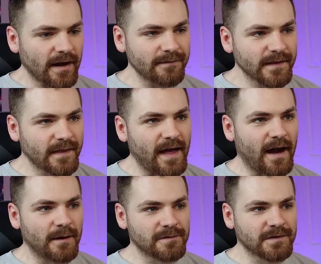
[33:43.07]
Other than
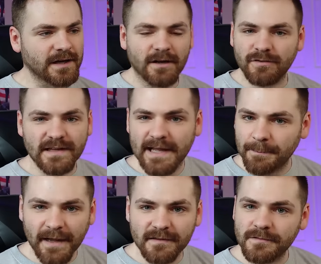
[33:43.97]
that, I was thinking I'd just let
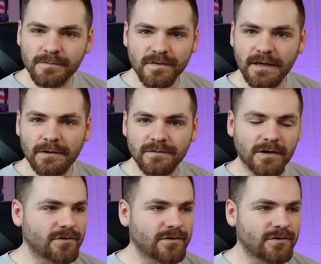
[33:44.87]
it pace themselves.